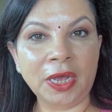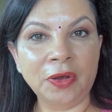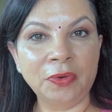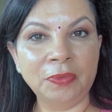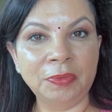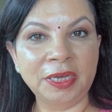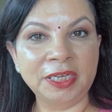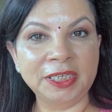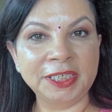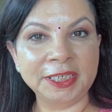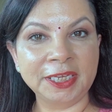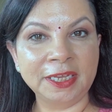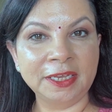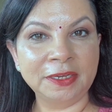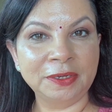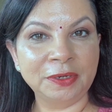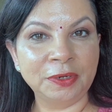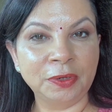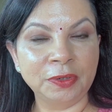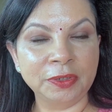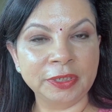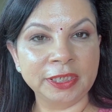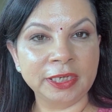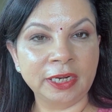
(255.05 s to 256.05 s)
my skin
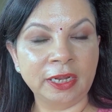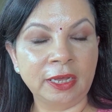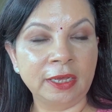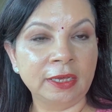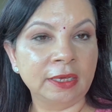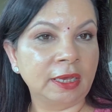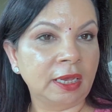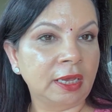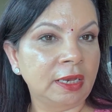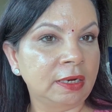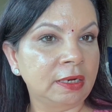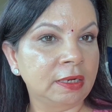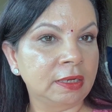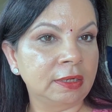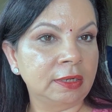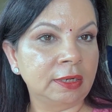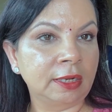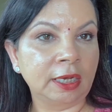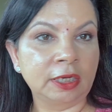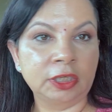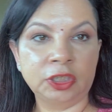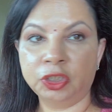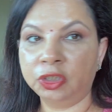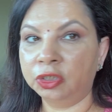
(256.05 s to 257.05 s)
looks like in the
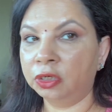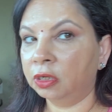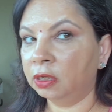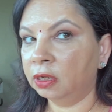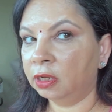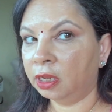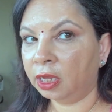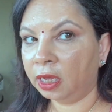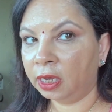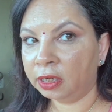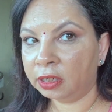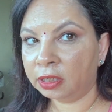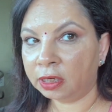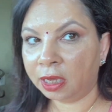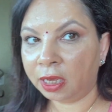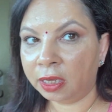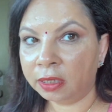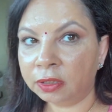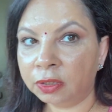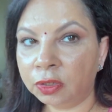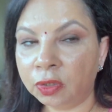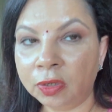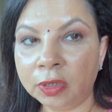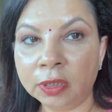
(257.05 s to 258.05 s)
natural light.
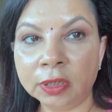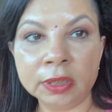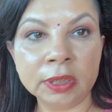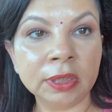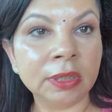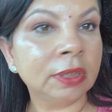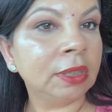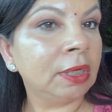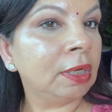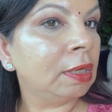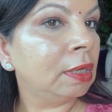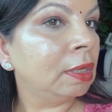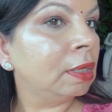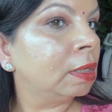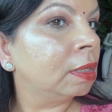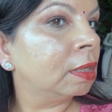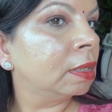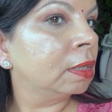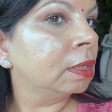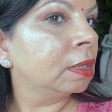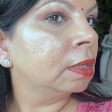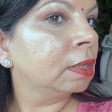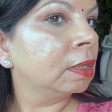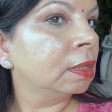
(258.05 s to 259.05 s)
As you can see,
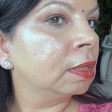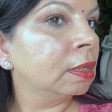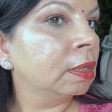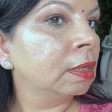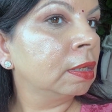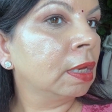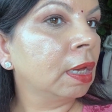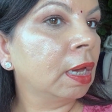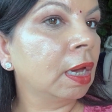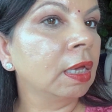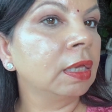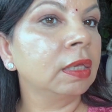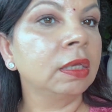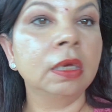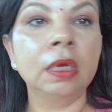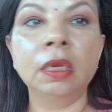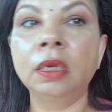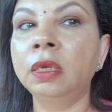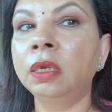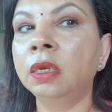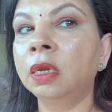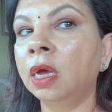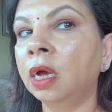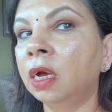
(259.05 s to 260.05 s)
I
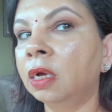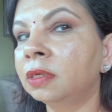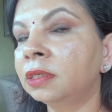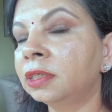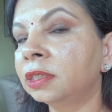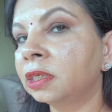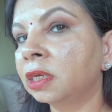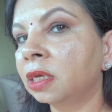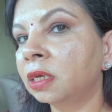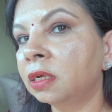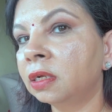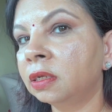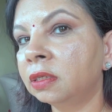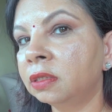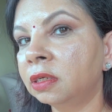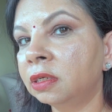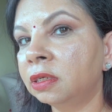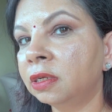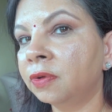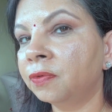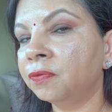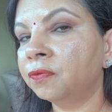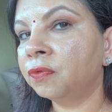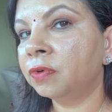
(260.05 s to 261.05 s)
cannot tell the
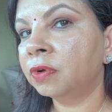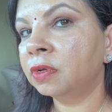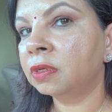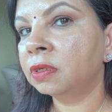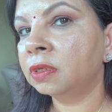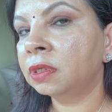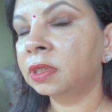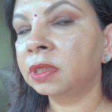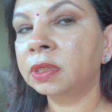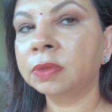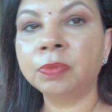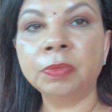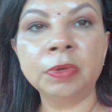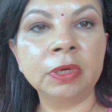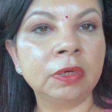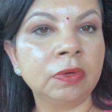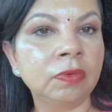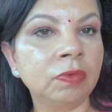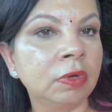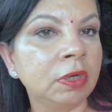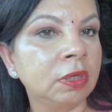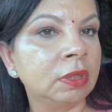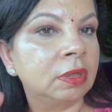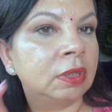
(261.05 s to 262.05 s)
difference
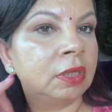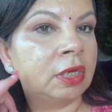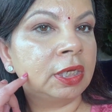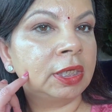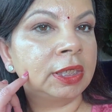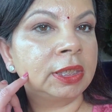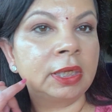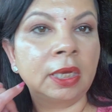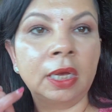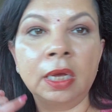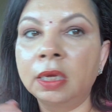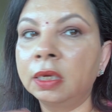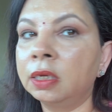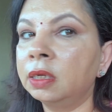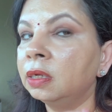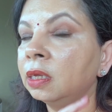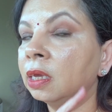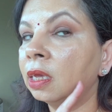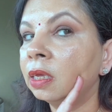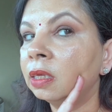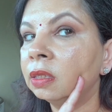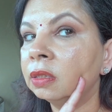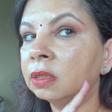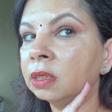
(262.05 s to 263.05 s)
between this side
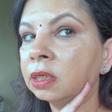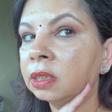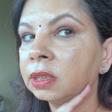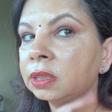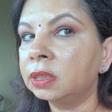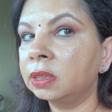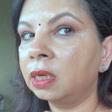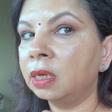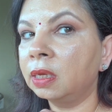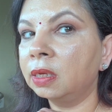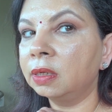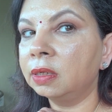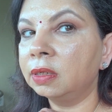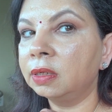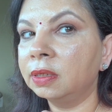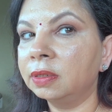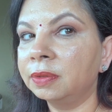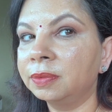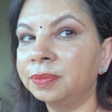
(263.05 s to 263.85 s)
and this side.